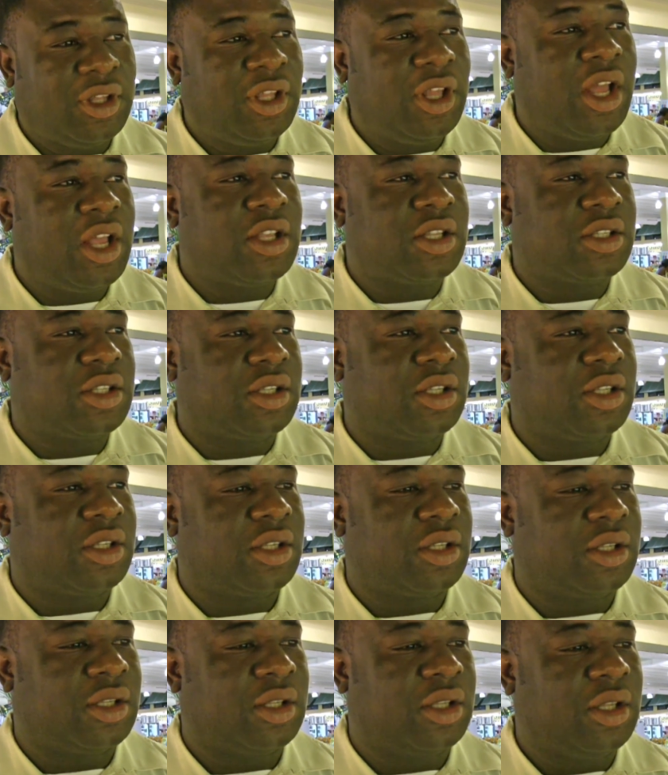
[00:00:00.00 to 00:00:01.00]
What yes. Was it,
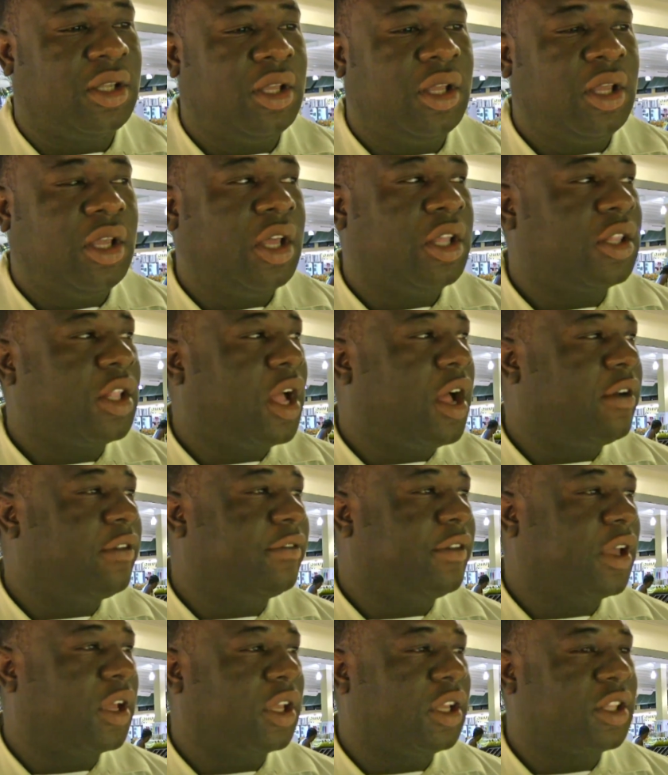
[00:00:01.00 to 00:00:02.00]
um, like, it
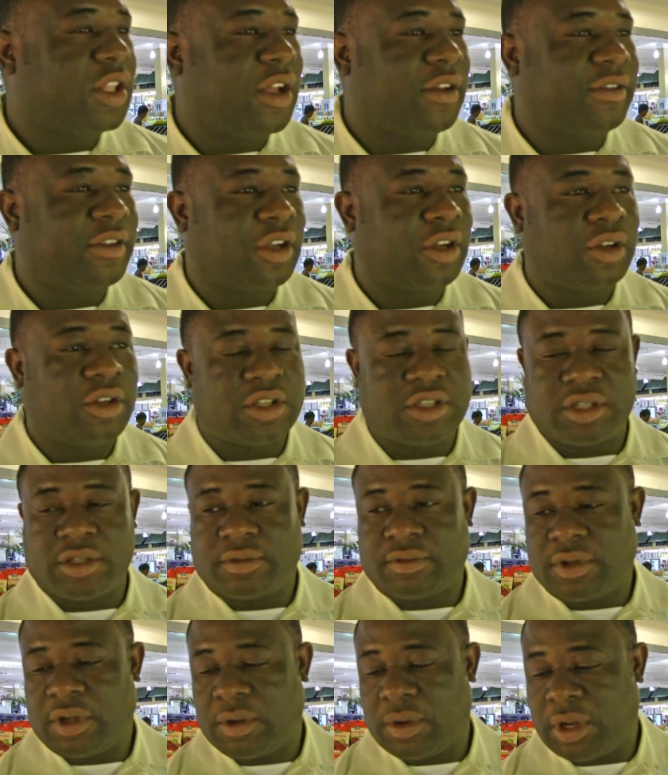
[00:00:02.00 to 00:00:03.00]
affect it affect us
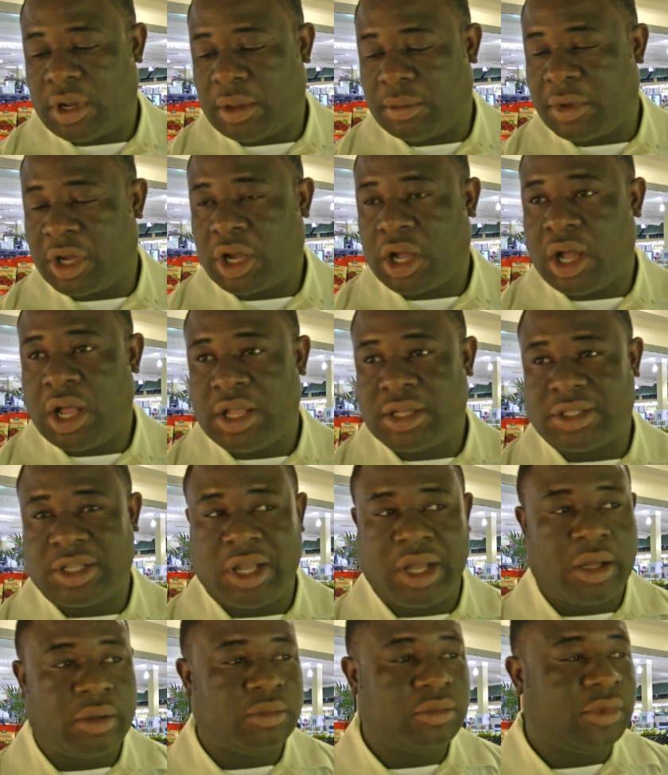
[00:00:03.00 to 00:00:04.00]
very well because
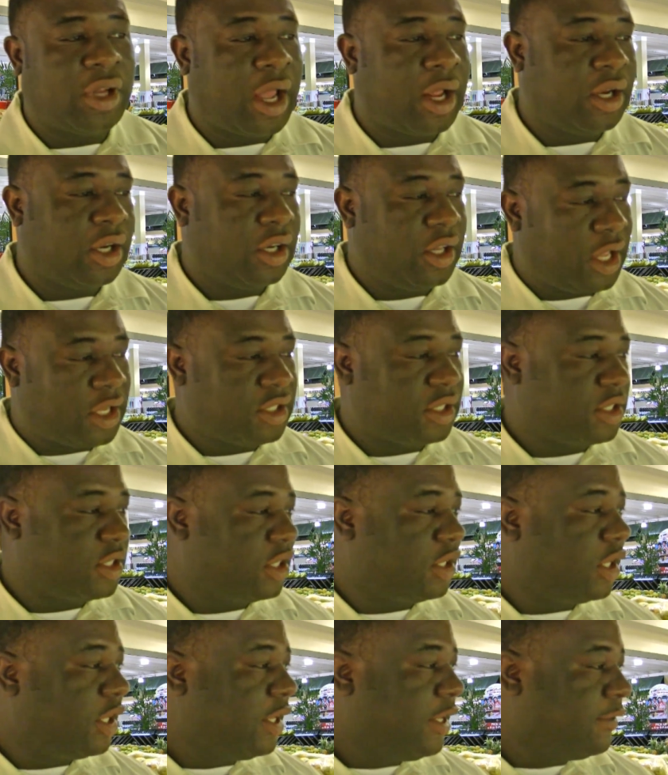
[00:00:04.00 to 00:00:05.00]
um like as I
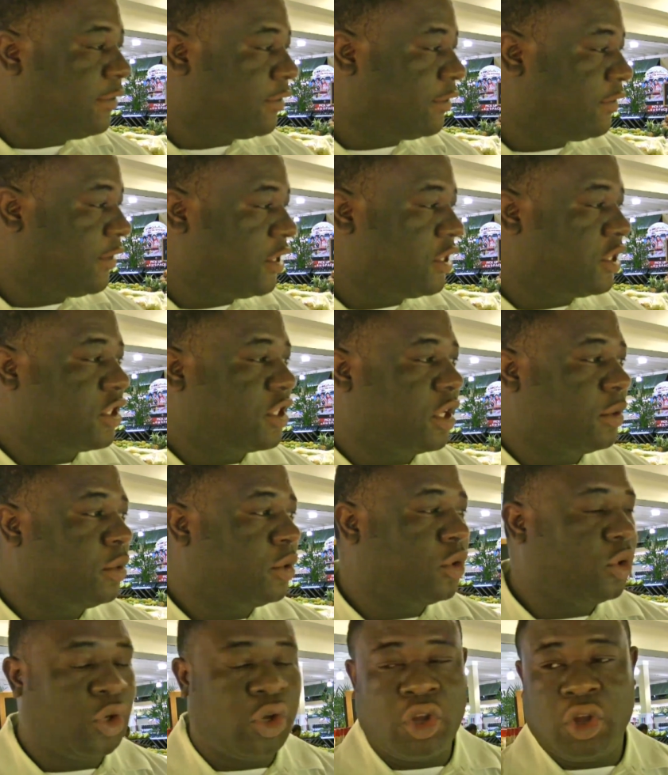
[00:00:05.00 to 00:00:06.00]
said the leafy
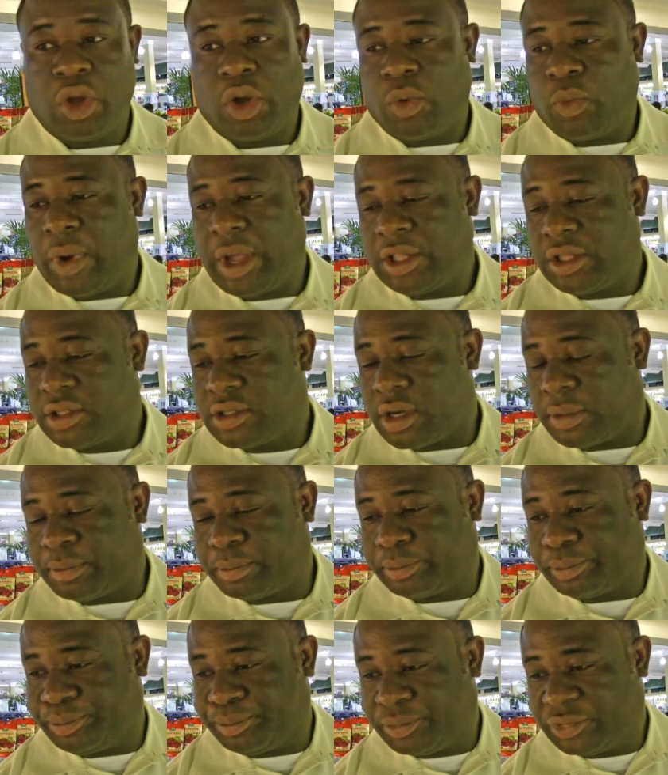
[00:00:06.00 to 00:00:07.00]
vegetable went up
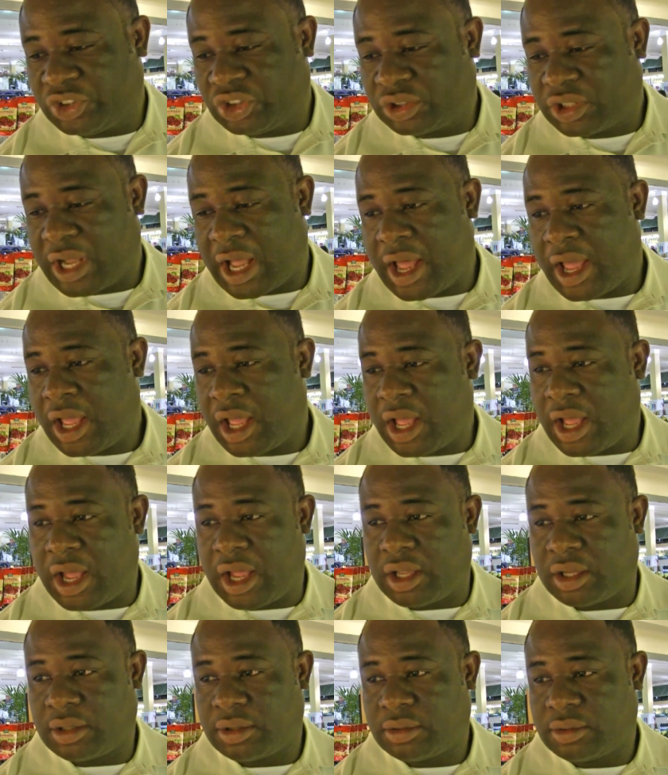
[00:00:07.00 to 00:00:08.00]
sky
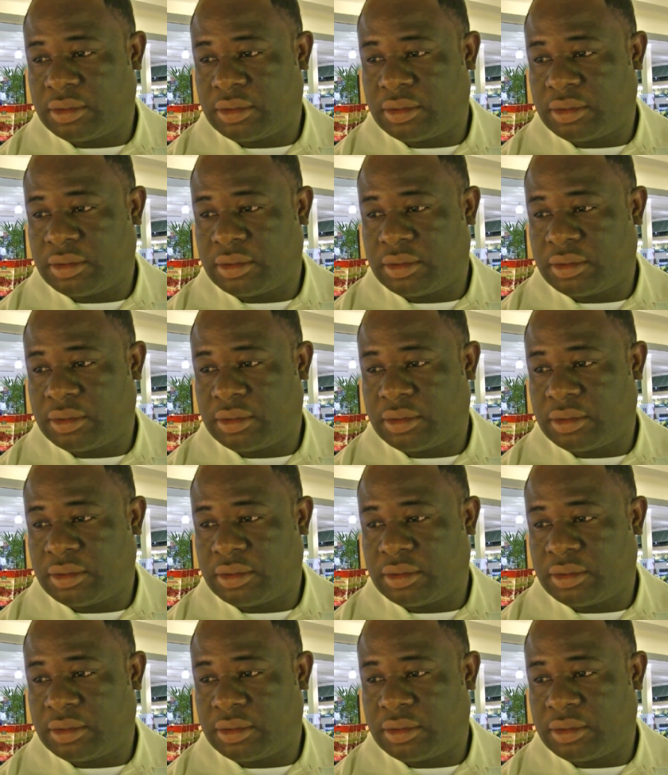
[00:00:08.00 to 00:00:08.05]
high.